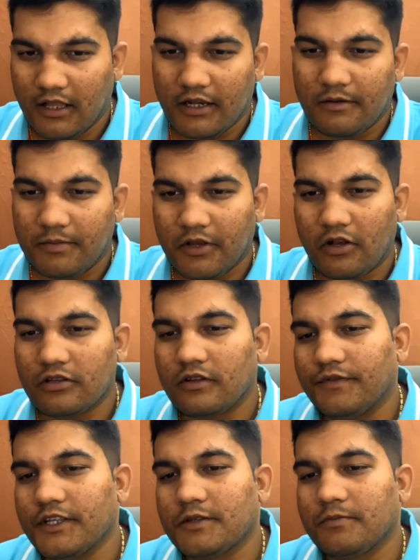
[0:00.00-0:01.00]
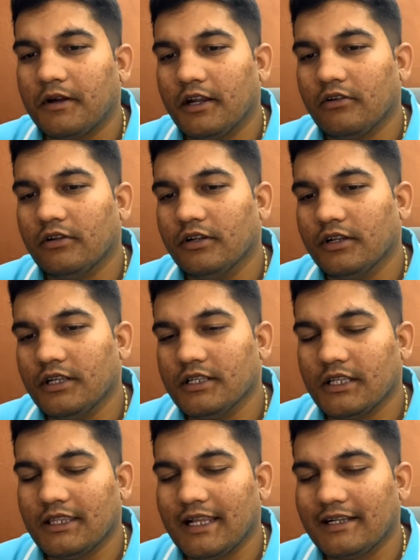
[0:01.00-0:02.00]
Right? Because of this particular
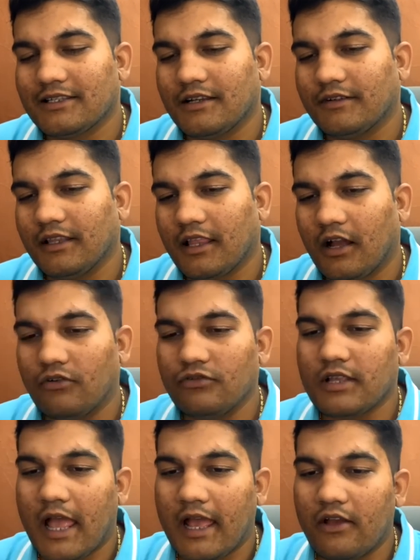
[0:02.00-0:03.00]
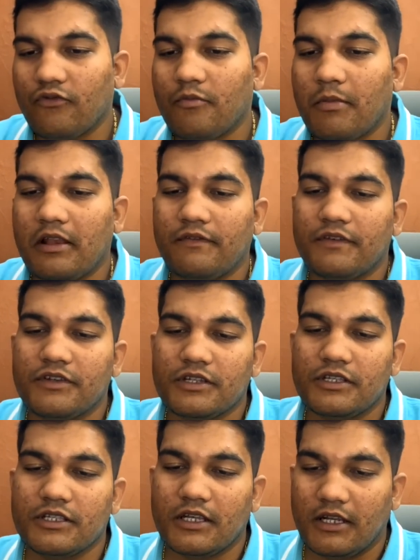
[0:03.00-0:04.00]
reason that seventh house have
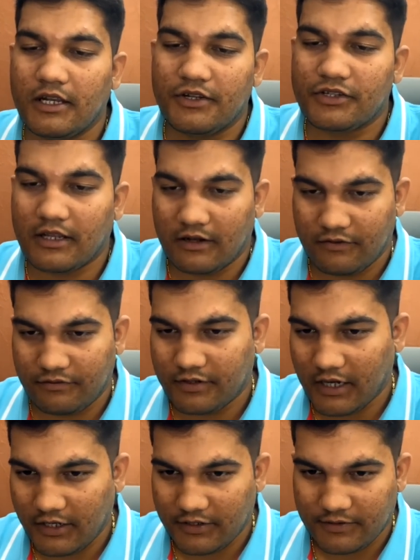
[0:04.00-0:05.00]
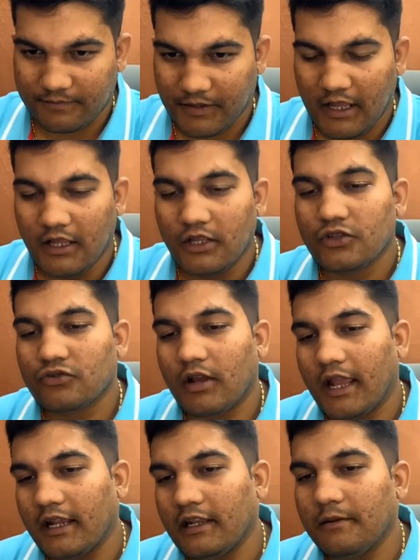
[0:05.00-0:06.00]
maleficence in itself. Right? So
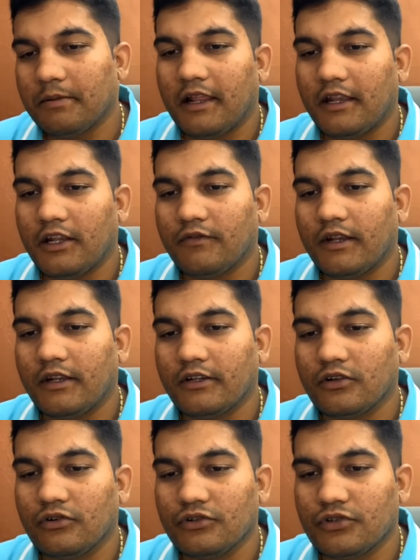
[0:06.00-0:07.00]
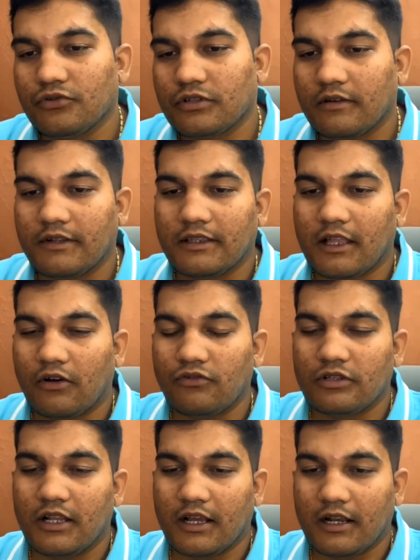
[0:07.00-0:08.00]
any planet when it goes to seventh
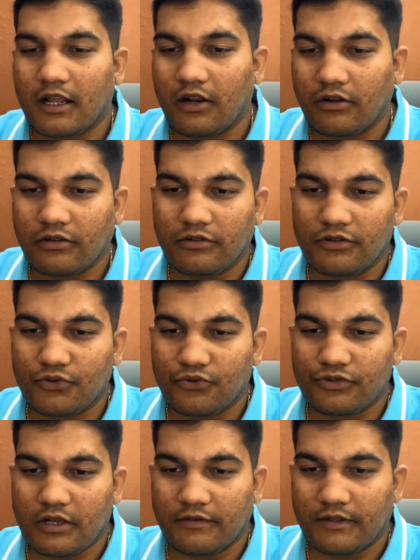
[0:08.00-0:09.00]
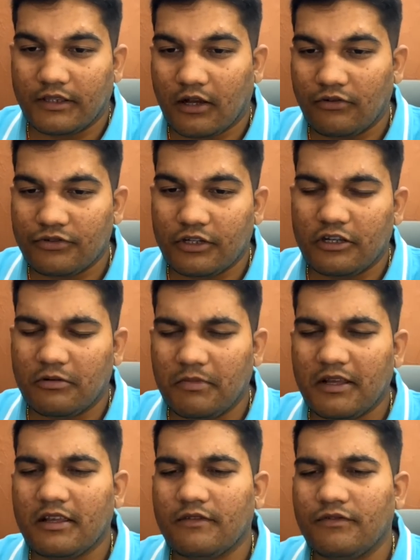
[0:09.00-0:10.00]
house, Lagna Lord goes to seventh house, it
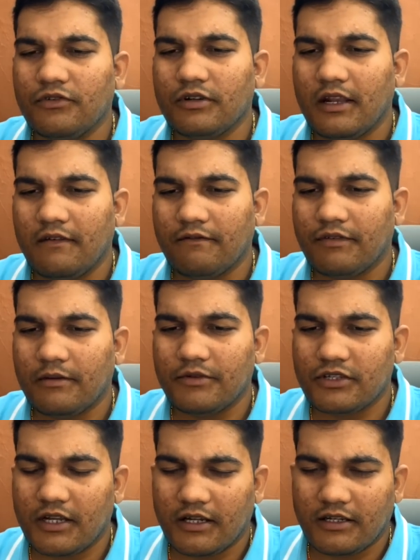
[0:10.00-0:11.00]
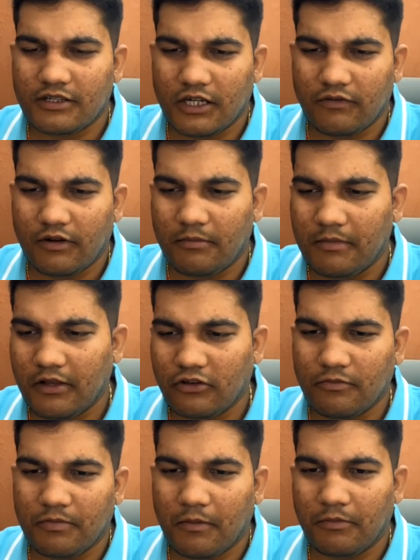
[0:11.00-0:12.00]
may give you name, fame, status, it will make
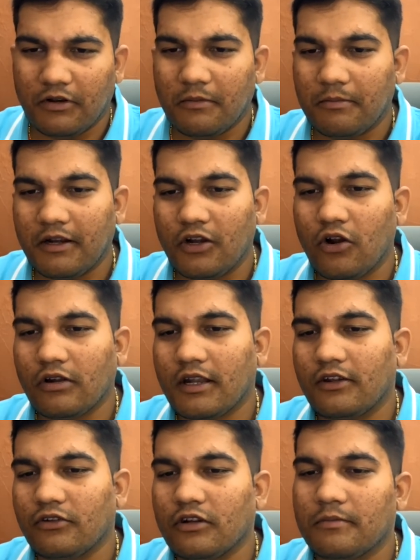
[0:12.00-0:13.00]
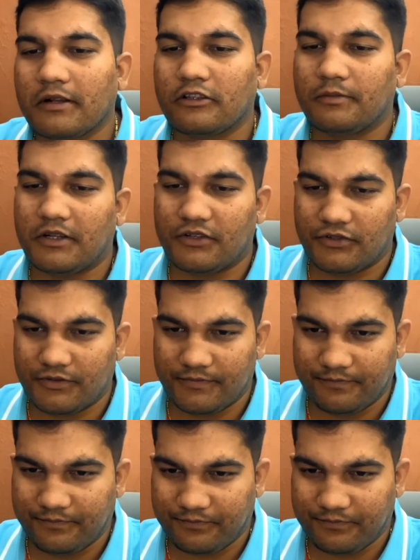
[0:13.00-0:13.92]
you popular, but not at your birthplace.